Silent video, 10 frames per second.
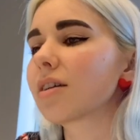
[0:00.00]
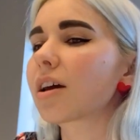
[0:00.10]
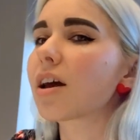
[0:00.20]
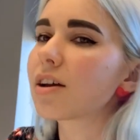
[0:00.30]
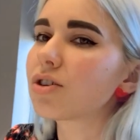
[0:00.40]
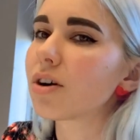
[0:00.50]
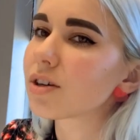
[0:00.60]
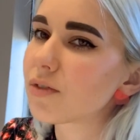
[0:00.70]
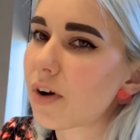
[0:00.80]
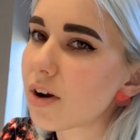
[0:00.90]
Like a
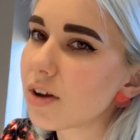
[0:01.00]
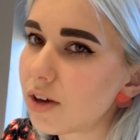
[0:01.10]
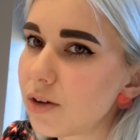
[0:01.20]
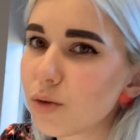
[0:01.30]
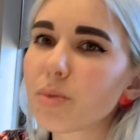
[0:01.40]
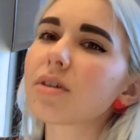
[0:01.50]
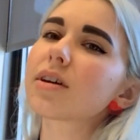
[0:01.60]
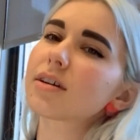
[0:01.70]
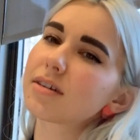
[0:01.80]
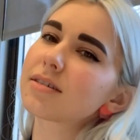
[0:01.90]
hedgehog's very cute, but
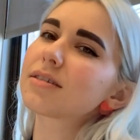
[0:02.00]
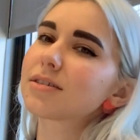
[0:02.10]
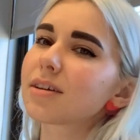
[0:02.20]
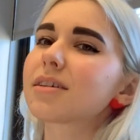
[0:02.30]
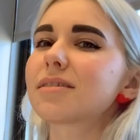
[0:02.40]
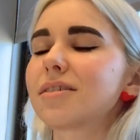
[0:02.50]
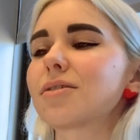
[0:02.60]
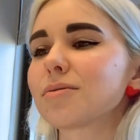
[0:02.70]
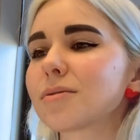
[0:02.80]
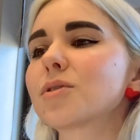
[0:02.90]
like, it's like, you
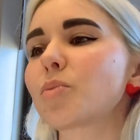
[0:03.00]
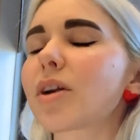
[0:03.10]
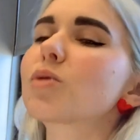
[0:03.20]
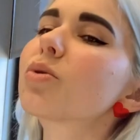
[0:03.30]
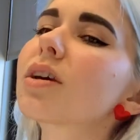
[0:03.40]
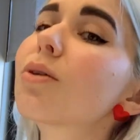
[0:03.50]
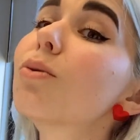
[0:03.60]
know, spider's pretty